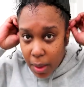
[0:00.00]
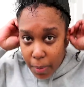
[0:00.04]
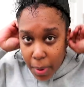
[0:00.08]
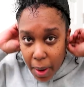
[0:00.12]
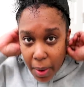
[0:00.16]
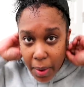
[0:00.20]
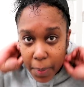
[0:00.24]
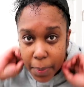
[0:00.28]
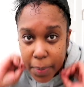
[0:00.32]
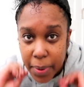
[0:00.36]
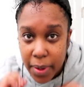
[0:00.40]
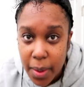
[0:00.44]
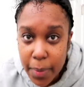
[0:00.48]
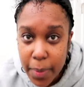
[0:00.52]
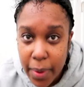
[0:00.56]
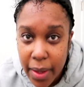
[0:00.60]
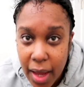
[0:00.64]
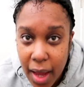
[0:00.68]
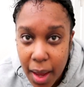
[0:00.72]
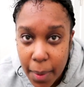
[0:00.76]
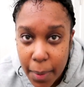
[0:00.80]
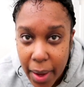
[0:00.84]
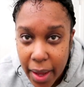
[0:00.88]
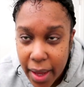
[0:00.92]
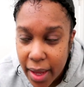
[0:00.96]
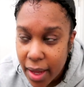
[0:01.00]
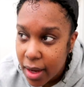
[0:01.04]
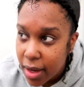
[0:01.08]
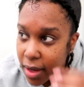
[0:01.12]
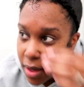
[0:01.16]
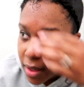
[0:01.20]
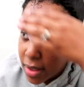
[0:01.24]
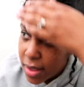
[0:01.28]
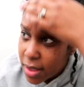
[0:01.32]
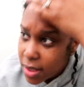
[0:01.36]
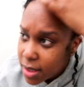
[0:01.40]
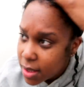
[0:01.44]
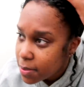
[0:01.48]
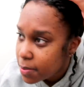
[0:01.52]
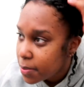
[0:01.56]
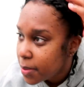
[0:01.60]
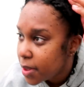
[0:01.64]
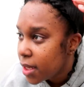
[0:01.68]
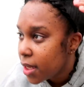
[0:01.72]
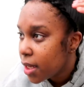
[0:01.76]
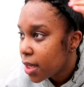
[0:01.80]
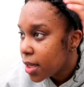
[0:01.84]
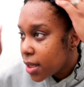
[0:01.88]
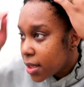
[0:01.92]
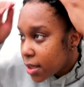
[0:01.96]
and probably put it behind my ears
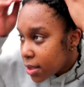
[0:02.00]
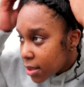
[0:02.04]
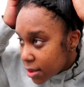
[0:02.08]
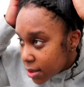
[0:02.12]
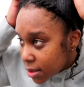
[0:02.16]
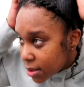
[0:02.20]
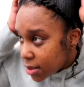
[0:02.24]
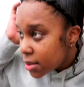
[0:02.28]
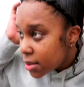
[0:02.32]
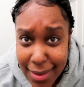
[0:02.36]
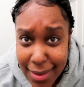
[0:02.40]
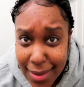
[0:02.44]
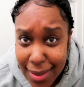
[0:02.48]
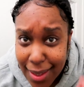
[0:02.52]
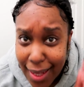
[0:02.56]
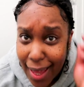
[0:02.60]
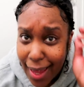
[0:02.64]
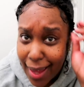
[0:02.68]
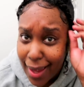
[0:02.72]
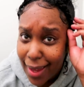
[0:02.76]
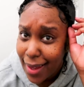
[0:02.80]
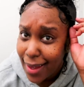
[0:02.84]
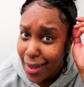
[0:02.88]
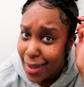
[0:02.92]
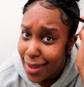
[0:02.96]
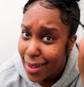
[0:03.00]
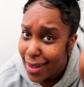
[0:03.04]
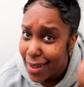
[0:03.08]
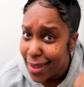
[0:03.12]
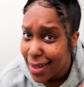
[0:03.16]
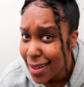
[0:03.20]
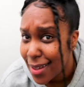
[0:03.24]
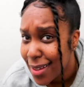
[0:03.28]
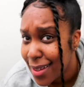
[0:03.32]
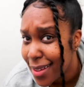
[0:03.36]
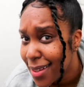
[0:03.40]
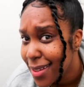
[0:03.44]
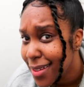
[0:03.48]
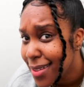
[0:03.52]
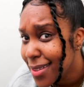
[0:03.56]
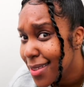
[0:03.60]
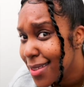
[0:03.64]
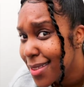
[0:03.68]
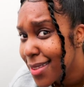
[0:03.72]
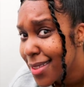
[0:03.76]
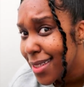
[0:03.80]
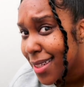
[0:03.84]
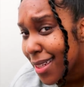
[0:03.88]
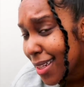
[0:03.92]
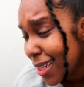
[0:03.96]
because, like,
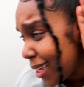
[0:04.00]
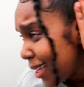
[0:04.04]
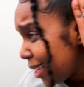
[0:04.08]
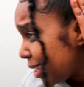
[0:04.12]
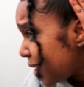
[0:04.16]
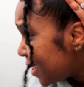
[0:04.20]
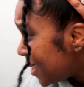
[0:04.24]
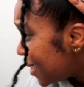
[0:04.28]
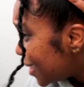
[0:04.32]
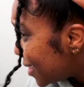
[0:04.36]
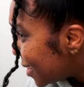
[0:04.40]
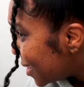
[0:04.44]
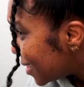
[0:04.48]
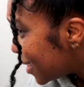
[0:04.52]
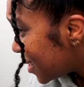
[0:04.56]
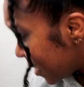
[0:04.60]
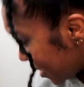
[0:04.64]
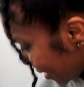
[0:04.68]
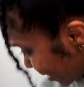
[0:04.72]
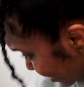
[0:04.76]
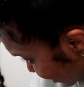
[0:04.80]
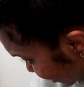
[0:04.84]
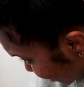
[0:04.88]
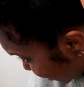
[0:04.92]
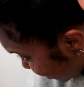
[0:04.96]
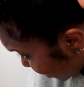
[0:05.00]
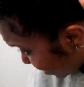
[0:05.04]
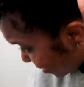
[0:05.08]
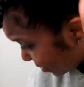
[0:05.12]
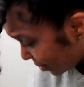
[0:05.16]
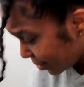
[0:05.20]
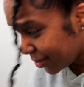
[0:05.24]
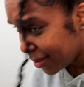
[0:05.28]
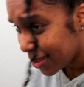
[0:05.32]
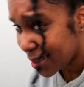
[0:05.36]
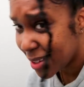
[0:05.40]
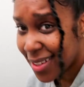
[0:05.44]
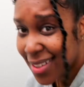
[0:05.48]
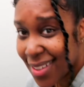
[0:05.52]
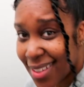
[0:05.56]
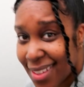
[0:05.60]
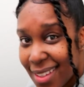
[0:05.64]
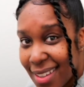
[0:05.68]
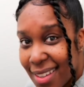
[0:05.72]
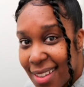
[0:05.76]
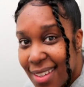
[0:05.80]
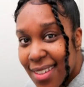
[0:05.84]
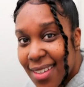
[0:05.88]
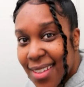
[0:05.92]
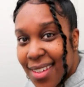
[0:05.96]
sleek. Hello?
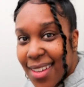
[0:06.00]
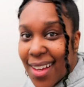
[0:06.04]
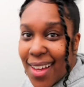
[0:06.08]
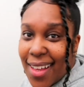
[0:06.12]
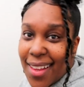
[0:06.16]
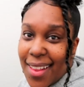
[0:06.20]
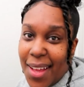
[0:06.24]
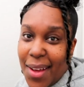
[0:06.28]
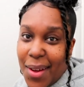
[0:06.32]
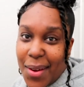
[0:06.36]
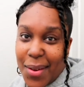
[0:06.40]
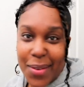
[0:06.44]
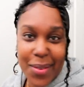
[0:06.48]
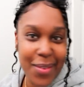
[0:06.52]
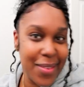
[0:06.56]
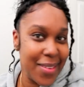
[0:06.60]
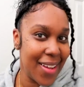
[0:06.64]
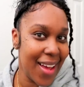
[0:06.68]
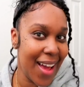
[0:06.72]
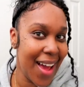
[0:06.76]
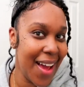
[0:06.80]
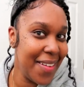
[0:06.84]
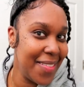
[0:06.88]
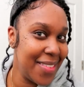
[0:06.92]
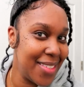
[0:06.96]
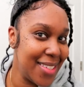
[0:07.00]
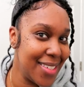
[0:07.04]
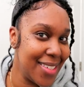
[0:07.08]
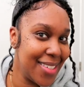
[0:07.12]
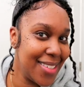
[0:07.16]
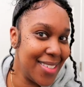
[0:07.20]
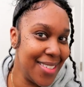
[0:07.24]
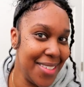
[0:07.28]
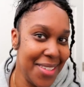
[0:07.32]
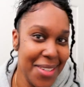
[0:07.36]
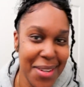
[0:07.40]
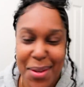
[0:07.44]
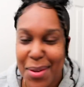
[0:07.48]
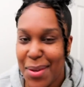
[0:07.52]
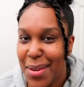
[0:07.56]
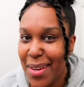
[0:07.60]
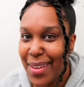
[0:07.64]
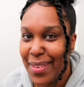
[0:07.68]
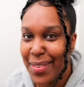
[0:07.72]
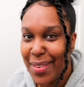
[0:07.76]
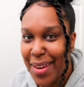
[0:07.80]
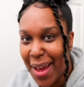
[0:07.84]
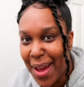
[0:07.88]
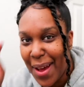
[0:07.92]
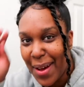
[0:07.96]
Hello. I have to, you know,
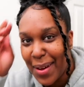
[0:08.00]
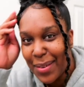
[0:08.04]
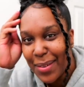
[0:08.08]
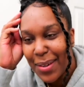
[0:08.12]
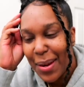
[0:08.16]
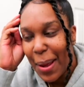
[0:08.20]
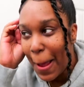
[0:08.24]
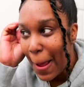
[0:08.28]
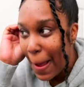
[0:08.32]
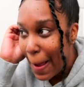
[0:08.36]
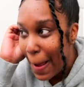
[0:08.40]
nail down.